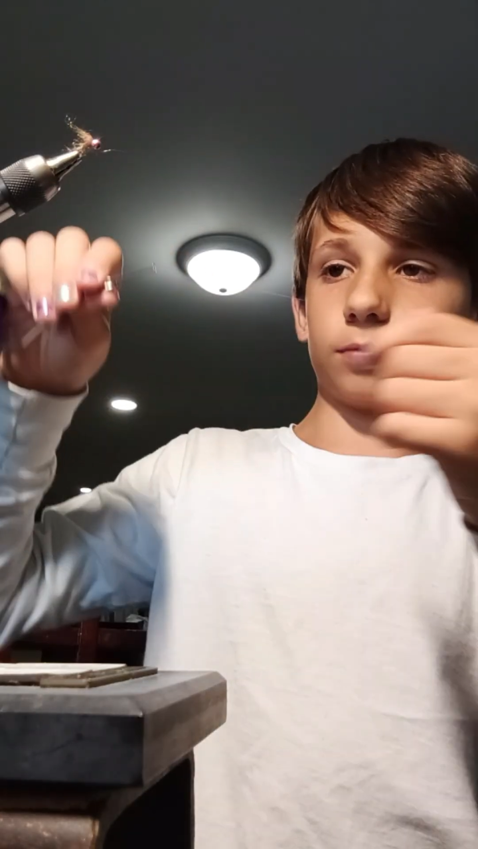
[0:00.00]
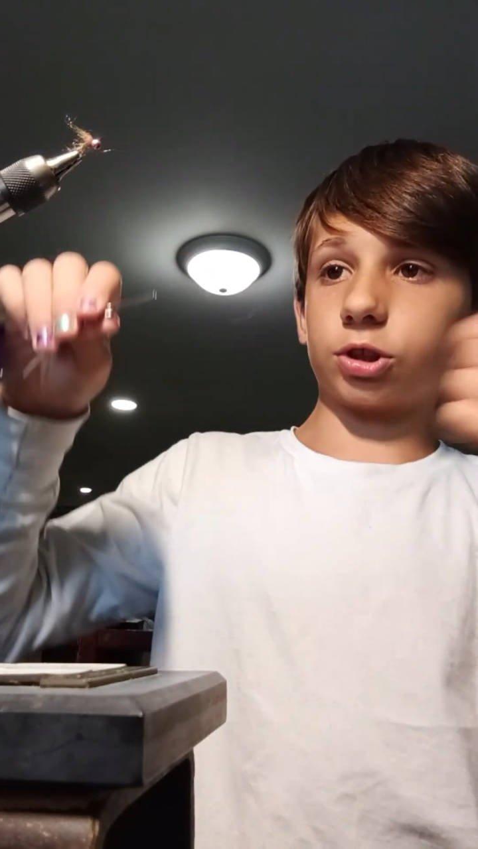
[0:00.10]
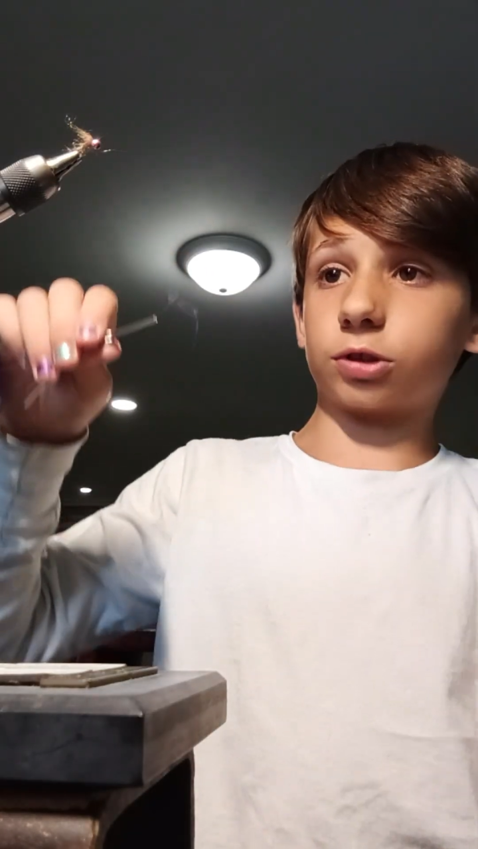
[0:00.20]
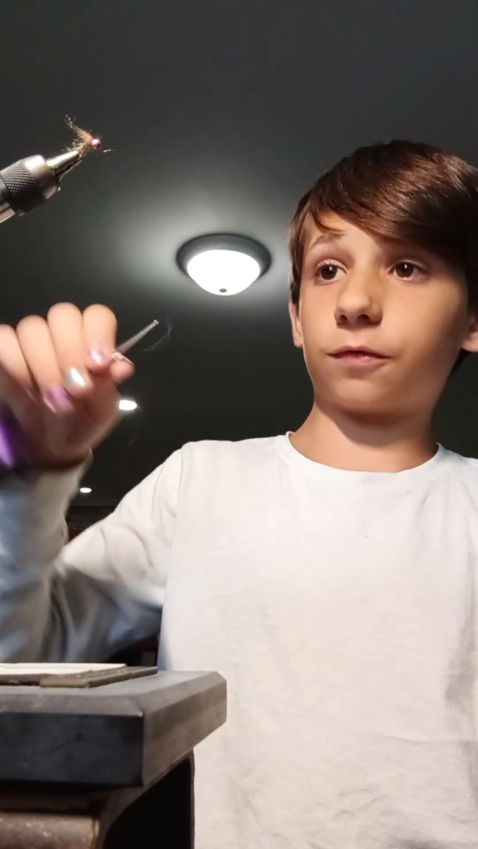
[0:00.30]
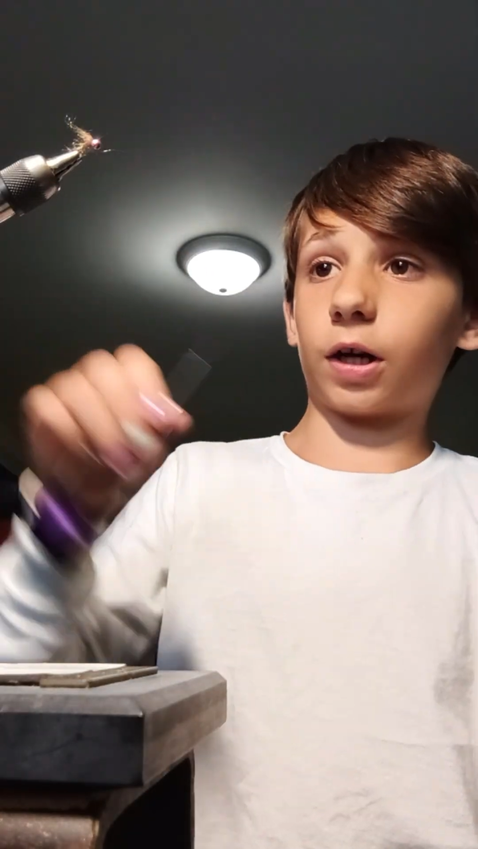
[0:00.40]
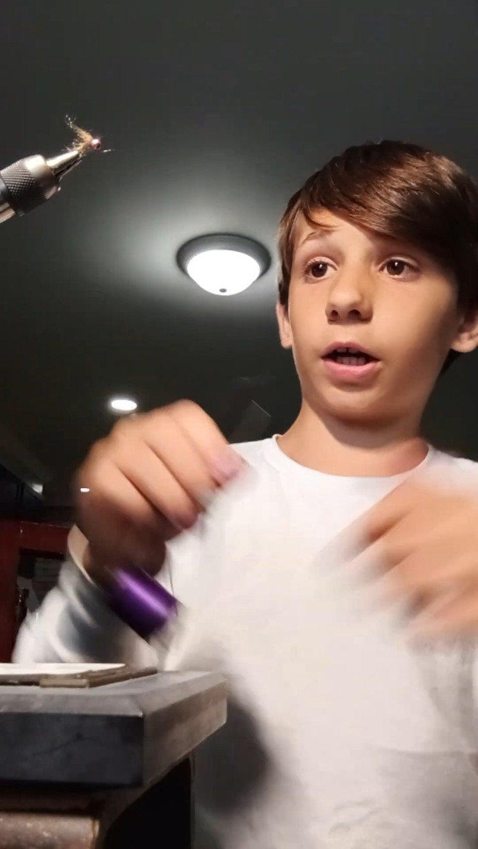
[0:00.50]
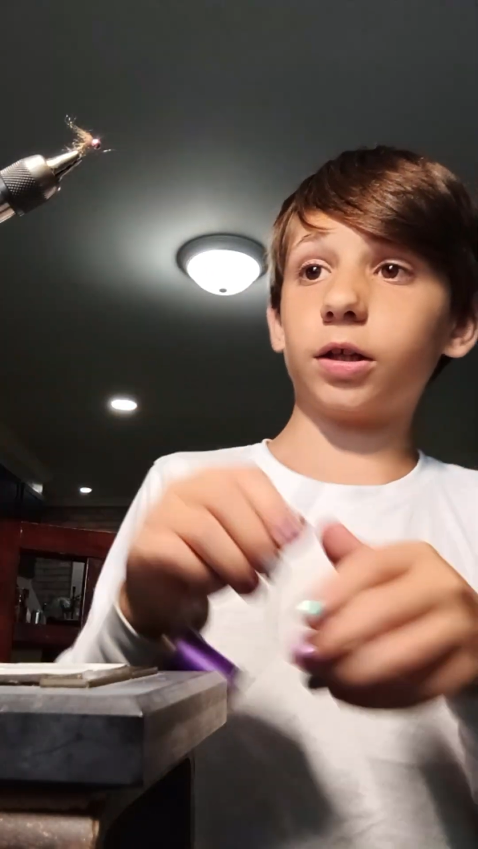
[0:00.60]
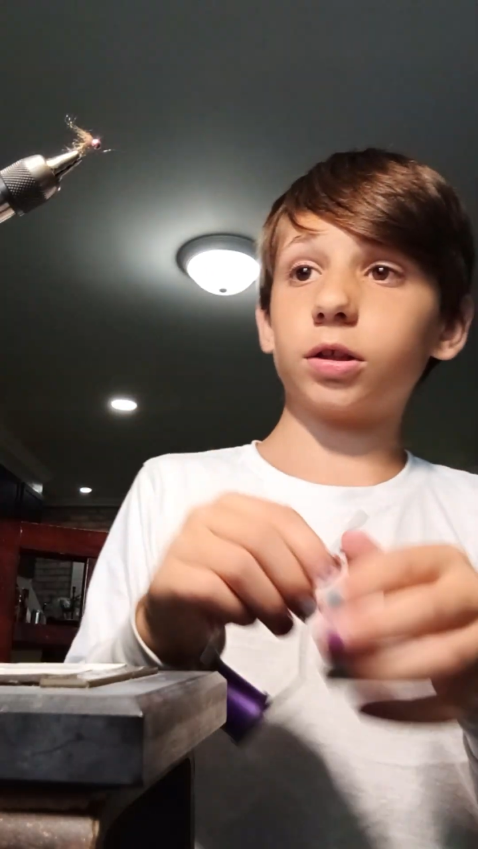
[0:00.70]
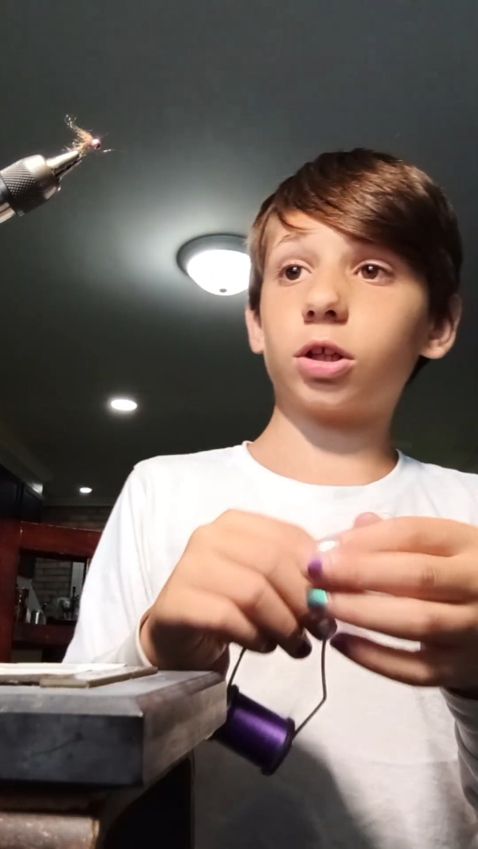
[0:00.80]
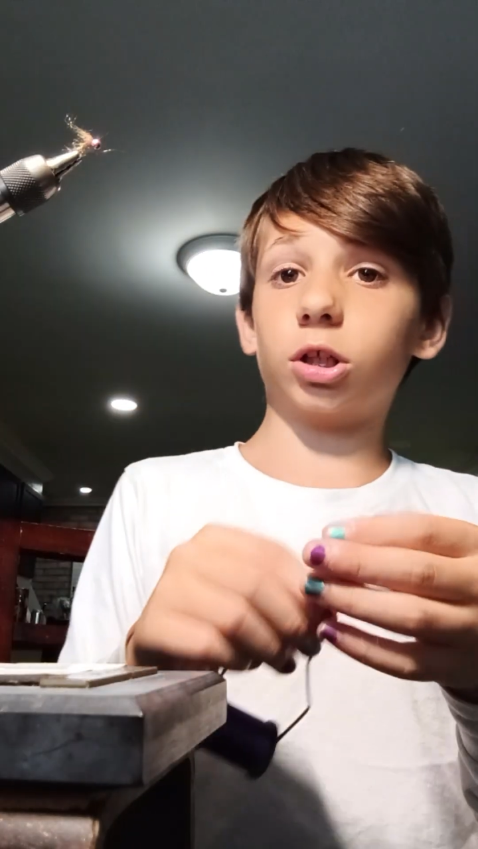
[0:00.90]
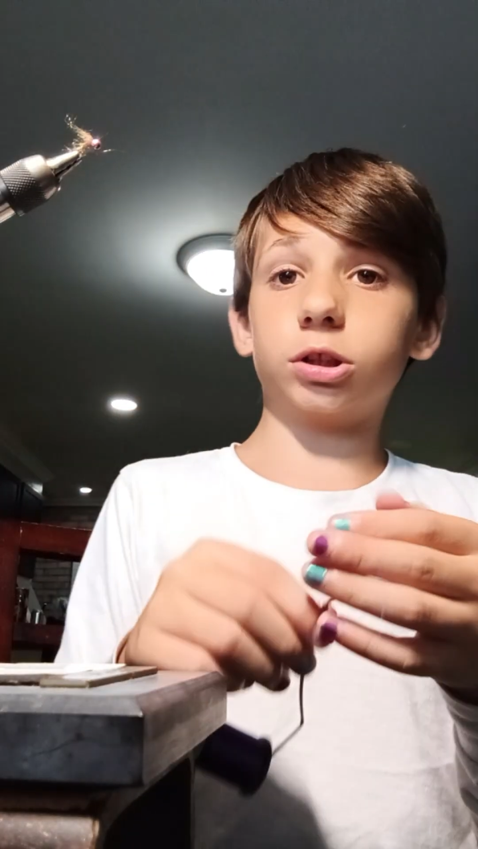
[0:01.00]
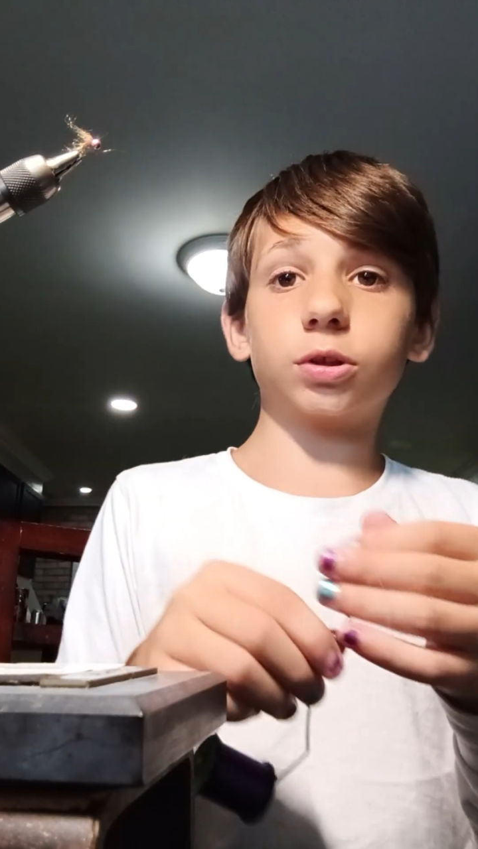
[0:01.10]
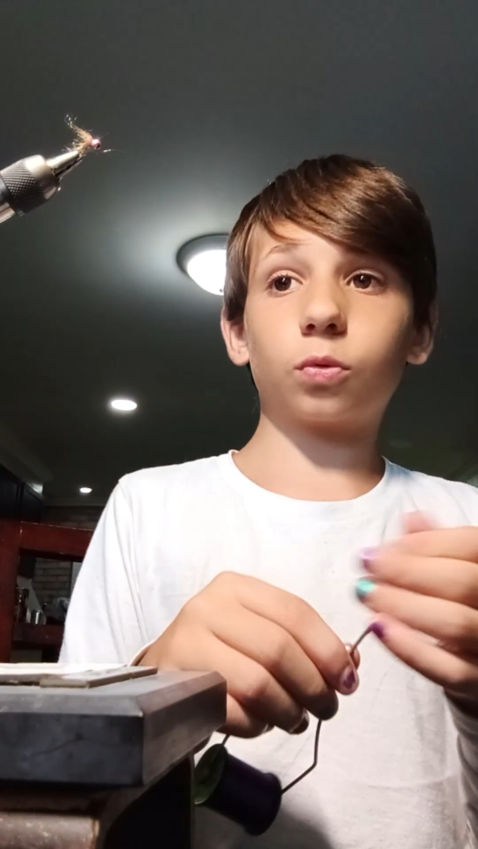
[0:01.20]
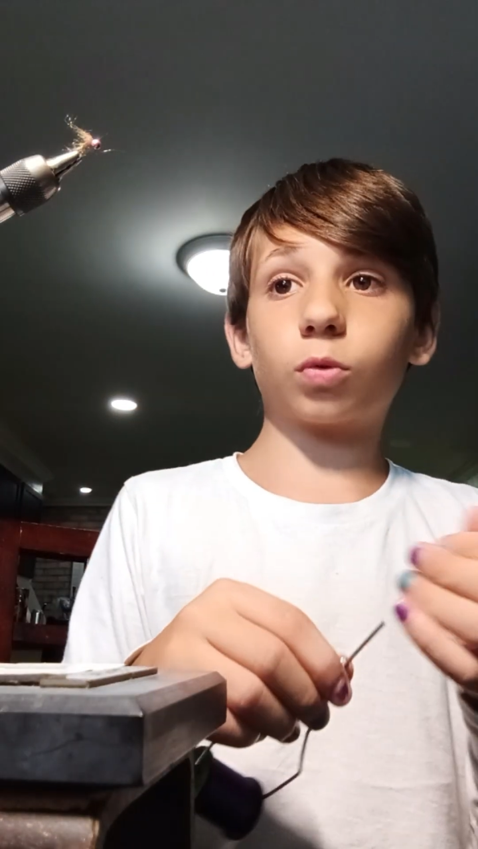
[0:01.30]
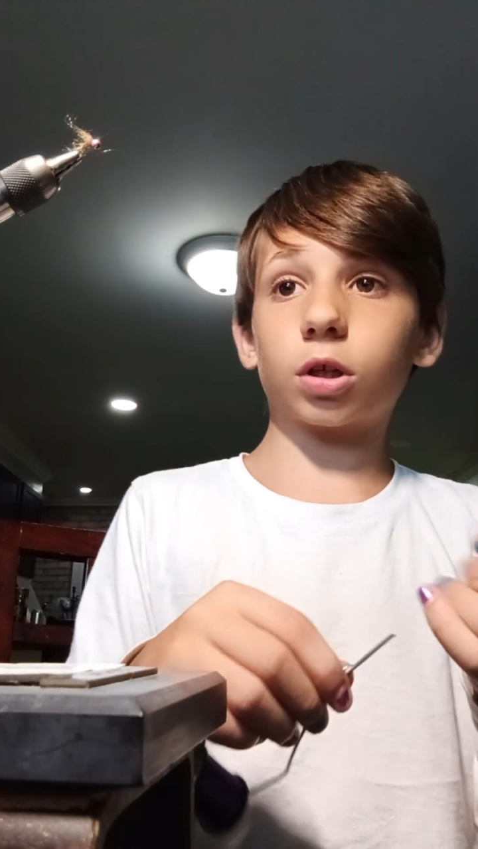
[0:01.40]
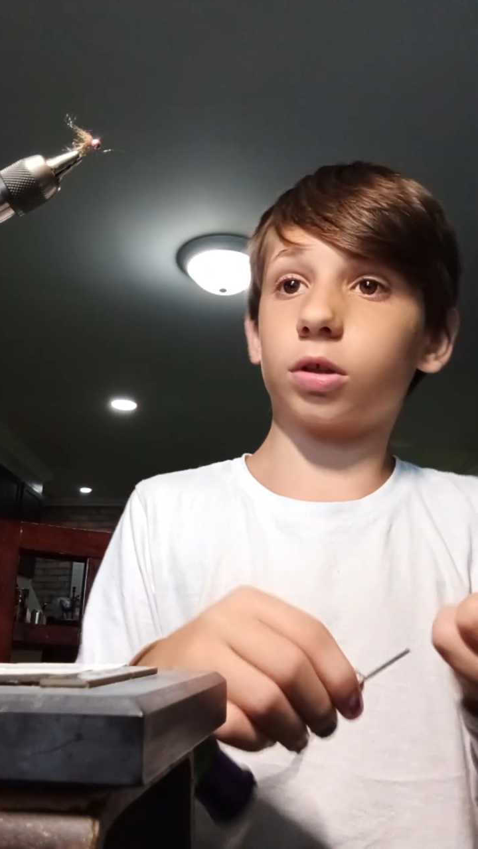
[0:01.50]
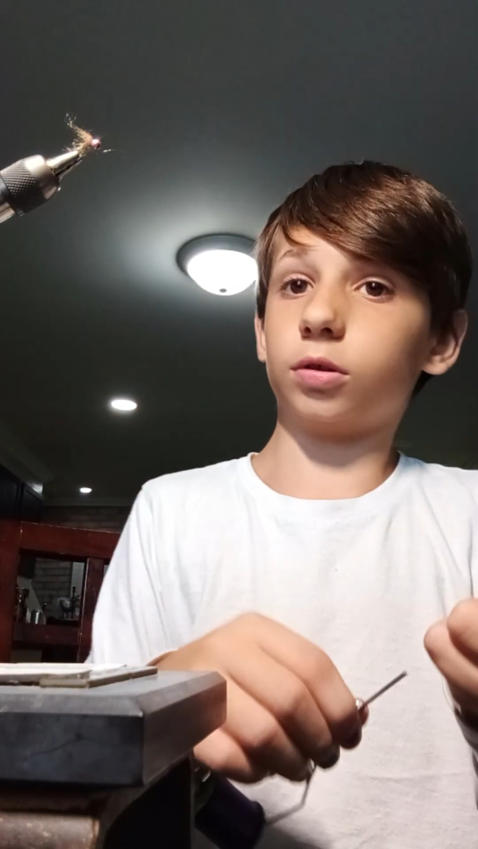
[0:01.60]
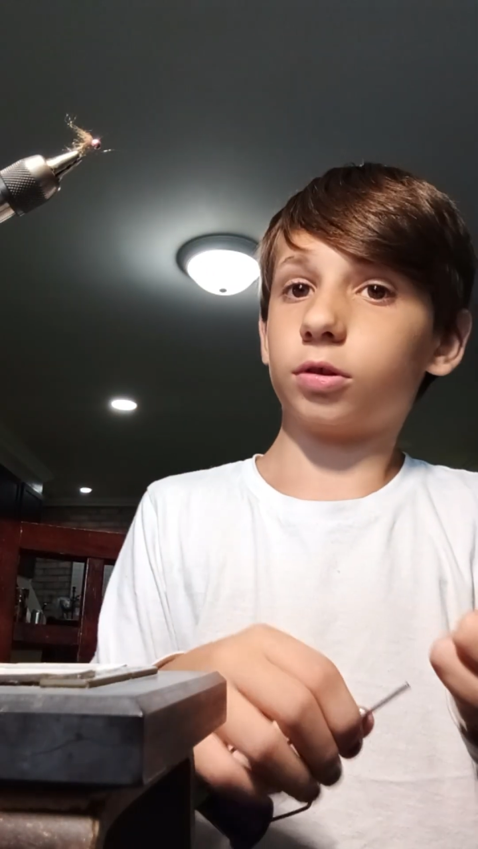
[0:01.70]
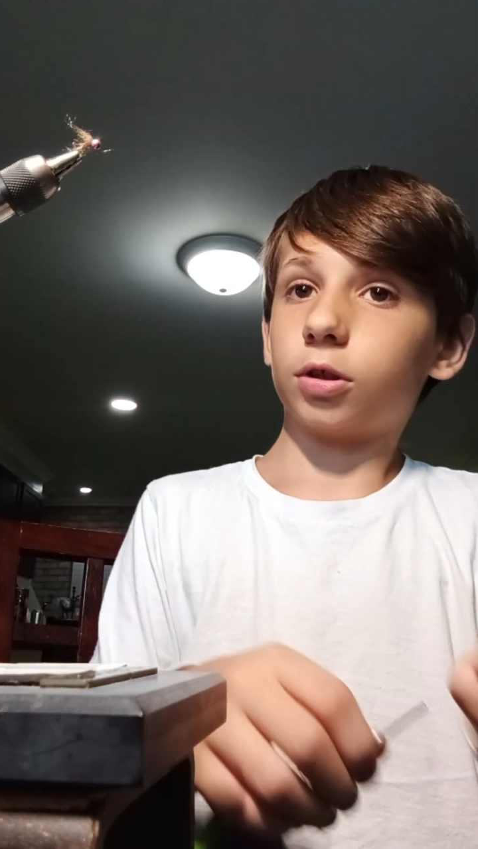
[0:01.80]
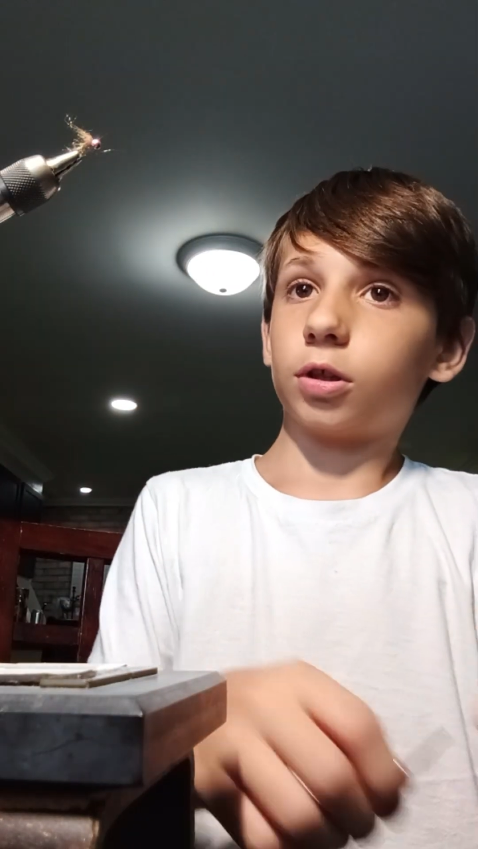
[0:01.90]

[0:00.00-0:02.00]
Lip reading: which is fine, because we're done.